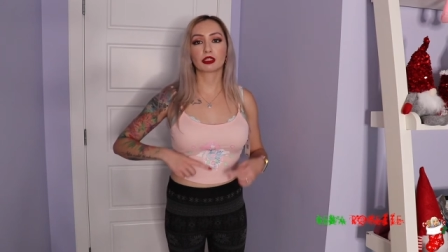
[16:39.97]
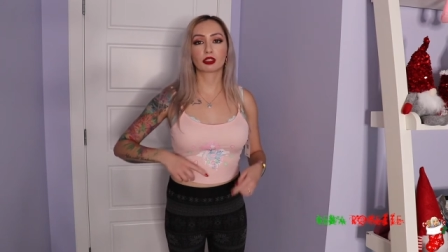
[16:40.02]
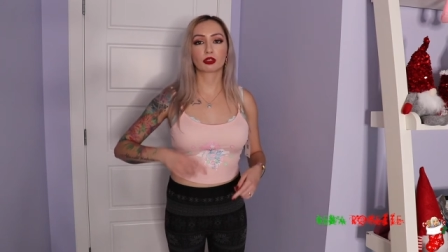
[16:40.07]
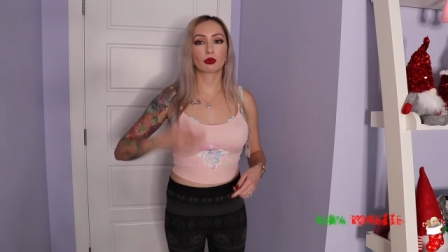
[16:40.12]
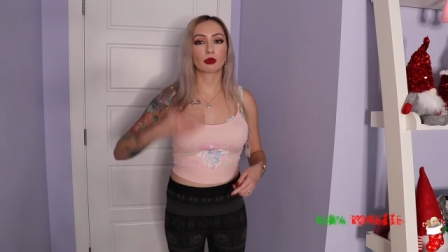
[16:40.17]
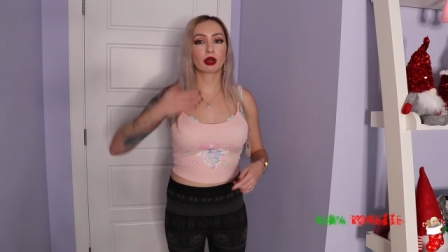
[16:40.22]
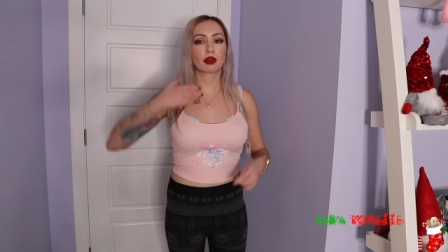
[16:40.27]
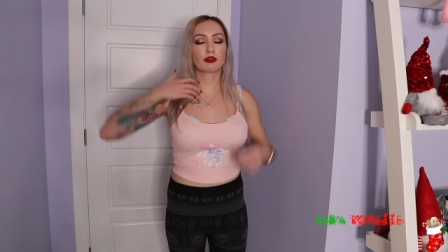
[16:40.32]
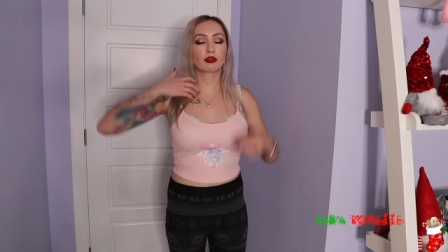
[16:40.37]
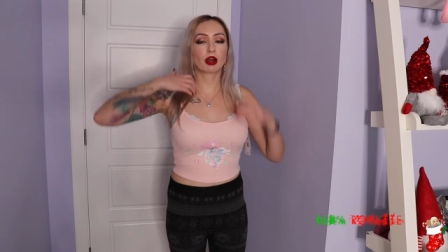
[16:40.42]

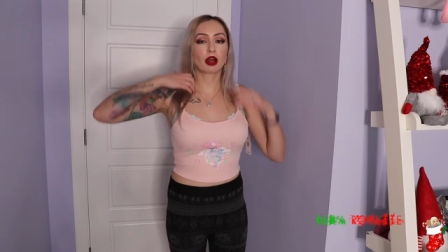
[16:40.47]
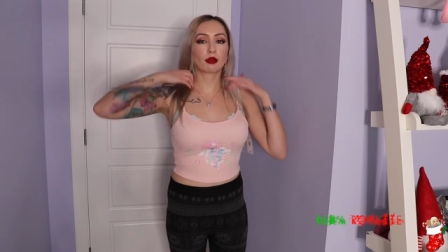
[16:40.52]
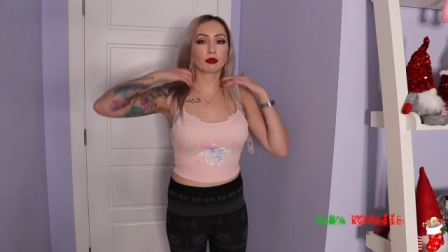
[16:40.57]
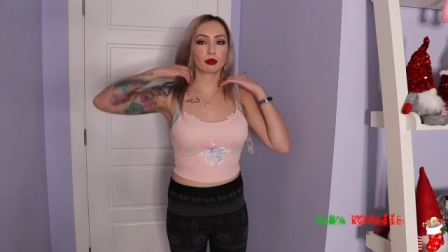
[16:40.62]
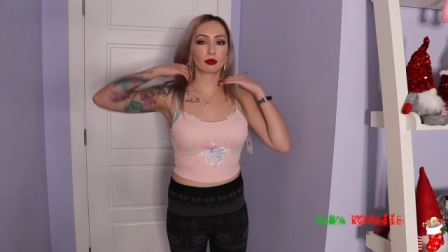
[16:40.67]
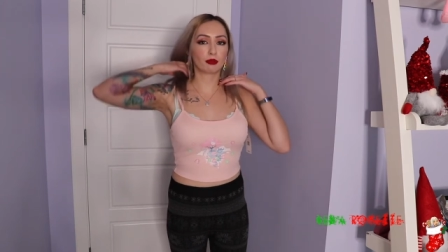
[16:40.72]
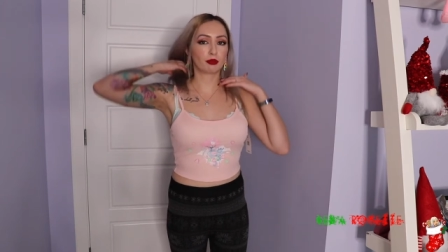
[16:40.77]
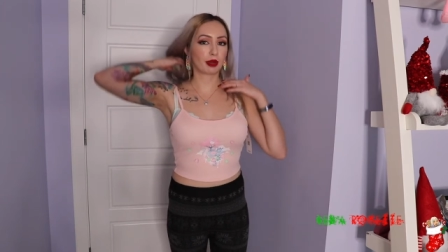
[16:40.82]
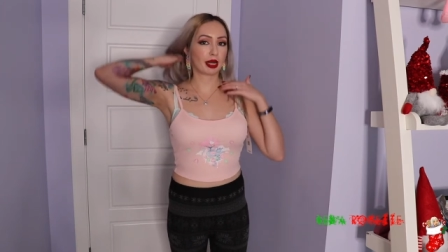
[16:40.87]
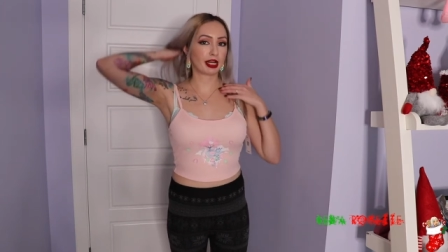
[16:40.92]
So whenever I
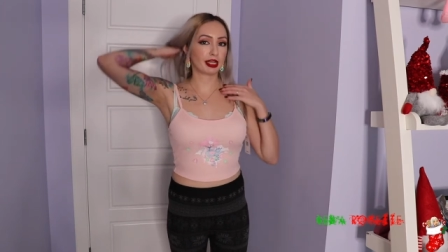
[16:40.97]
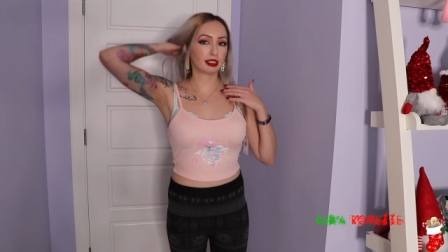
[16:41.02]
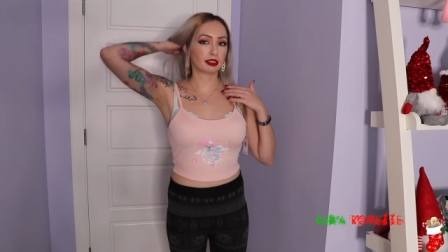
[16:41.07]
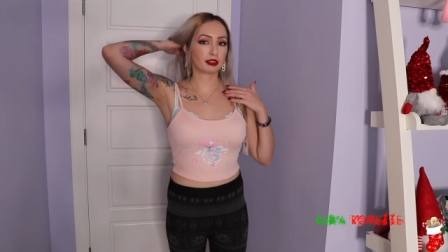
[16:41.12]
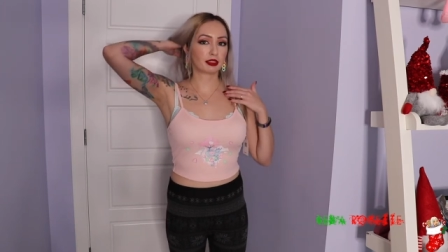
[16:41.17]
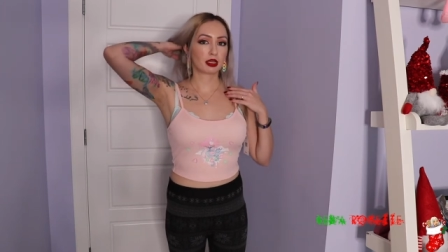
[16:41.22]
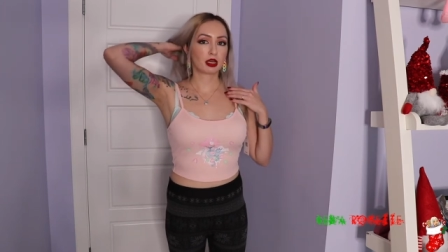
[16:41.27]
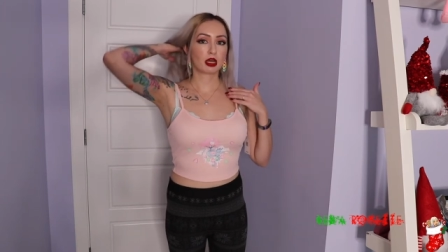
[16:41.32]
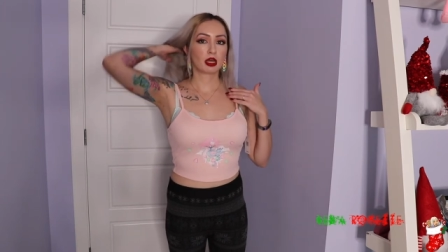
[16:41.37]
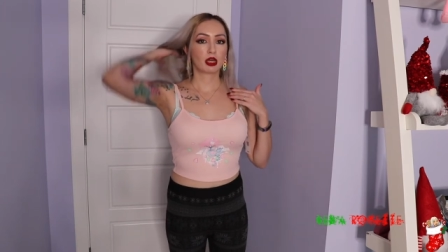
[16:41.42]
would
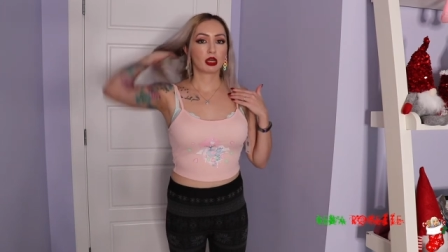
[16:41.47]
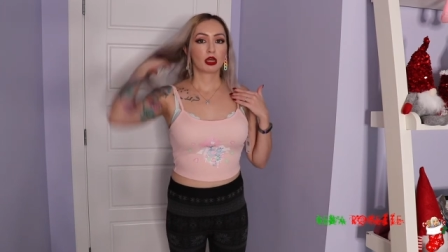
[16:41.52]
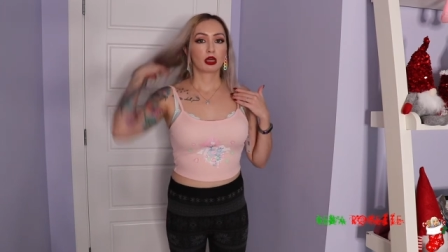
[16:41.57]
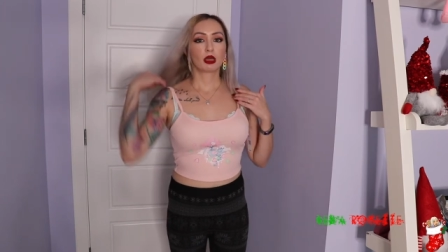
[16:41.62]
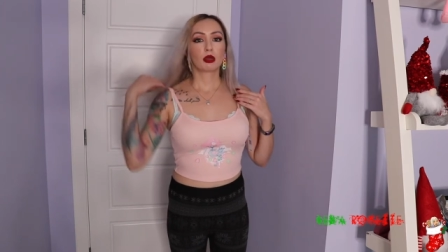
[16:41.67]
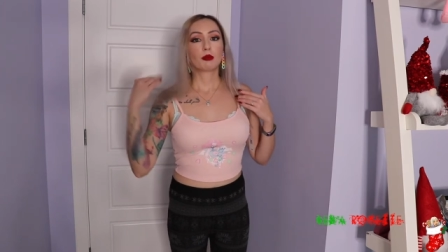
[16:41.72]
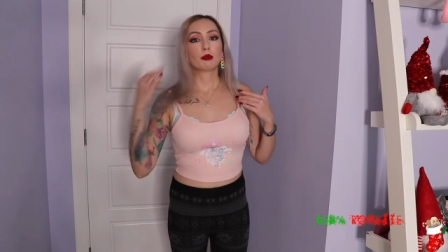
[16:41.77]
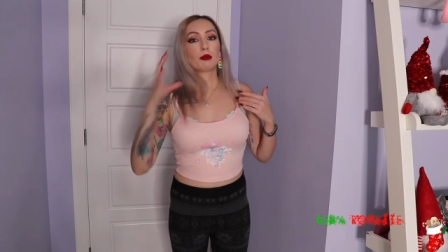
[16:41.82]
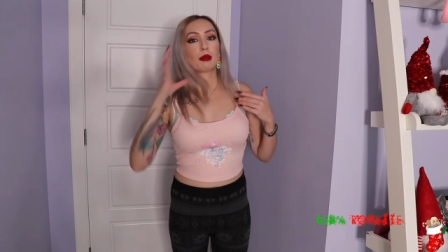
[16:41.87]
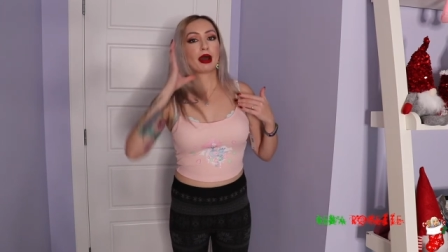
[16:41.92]
raise
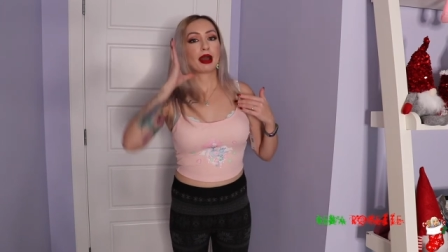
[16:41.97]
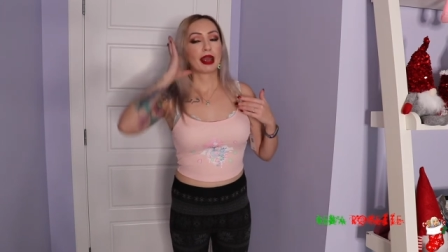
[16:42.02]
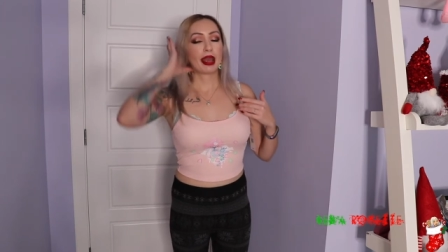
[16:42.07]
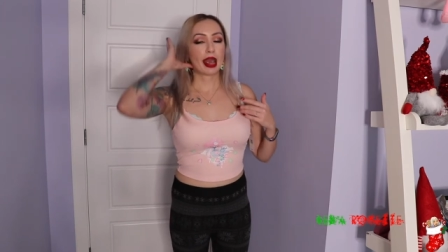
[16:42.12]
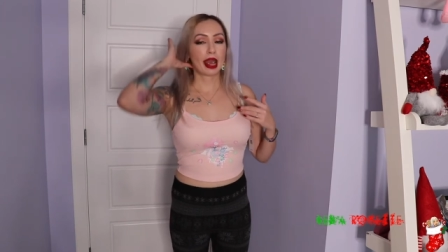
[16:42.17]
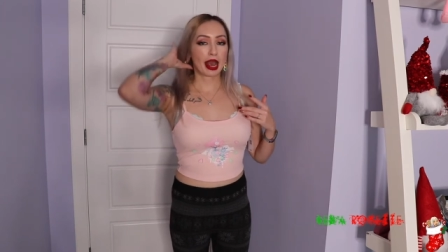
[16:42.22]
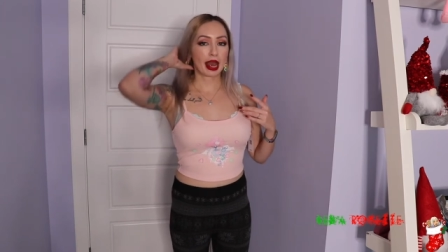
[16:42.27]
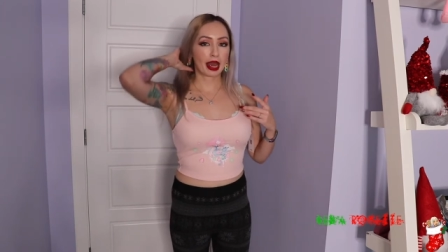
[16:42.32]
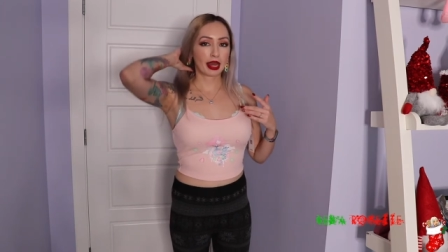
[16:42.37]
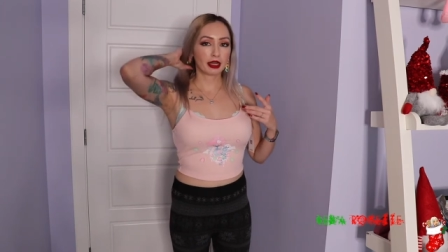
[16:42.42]
my
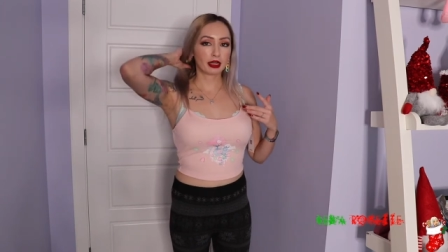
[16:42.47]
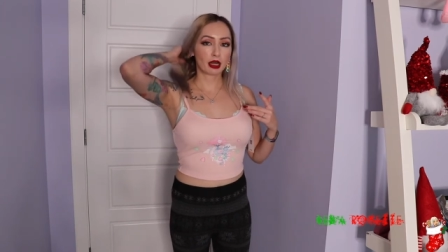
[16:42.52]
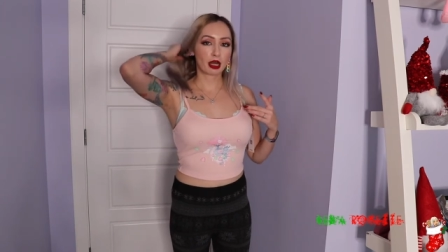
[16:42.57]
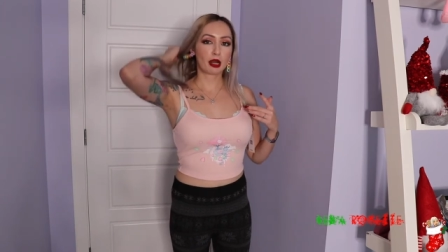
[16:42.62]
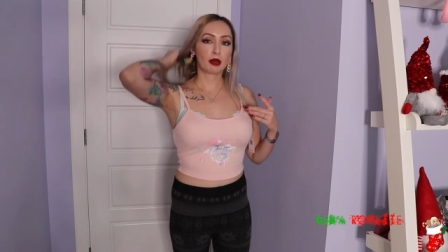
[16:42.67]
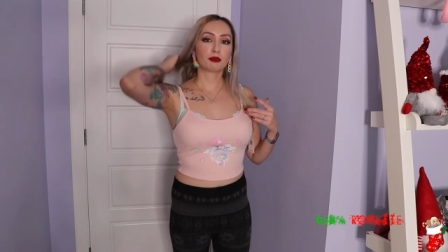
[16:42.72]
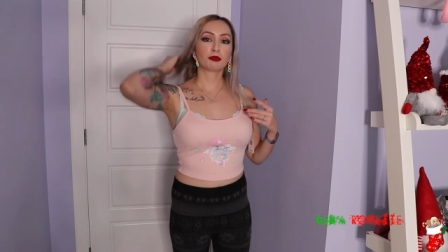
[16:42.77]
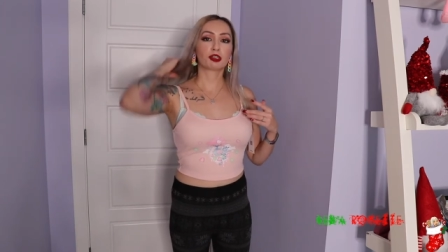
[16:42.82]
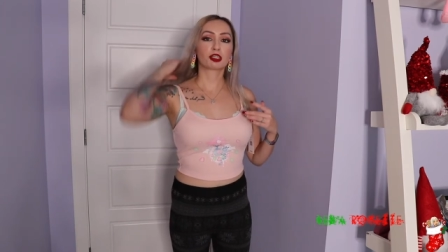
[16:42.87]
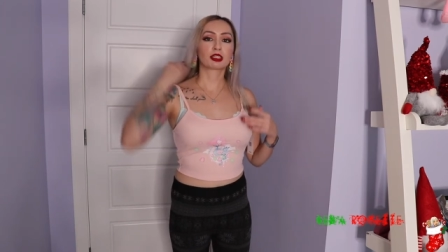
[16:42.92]
hand
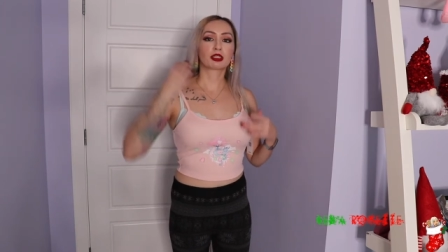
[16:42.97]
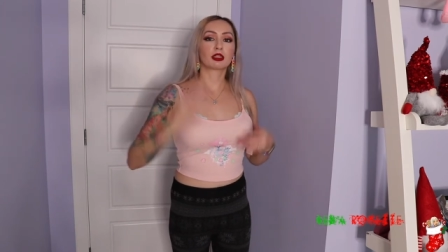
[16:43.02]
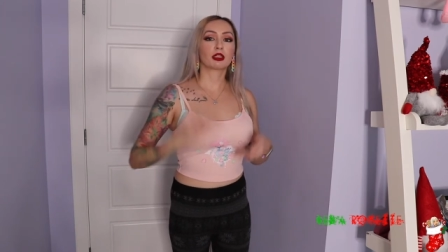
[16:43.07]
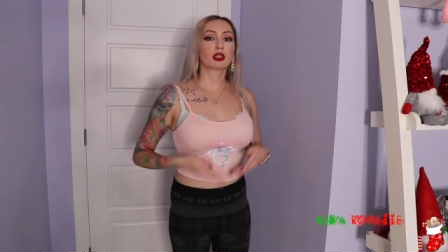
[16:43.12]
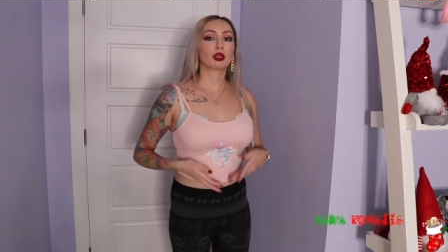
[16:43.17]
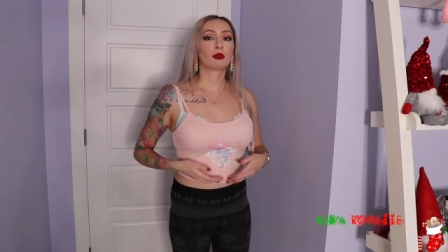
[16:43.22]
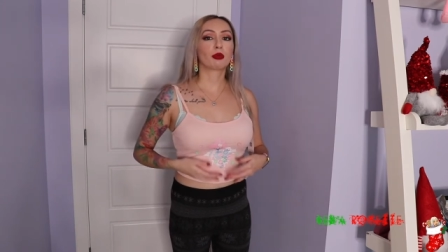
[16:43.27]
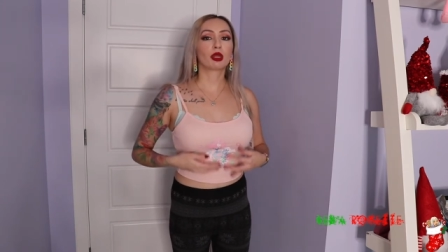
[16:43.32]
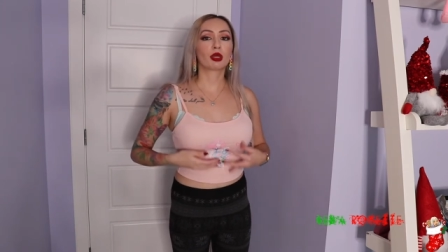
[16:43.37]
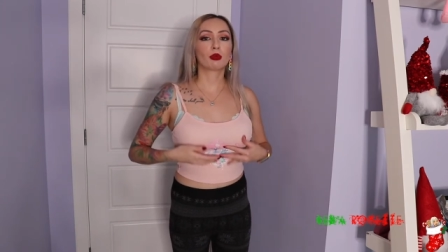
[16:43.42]
up just a
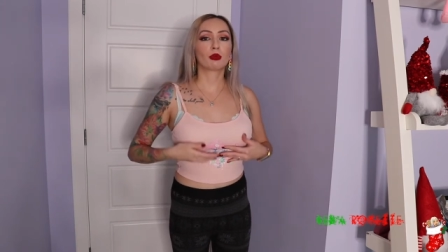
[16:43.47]
little bit,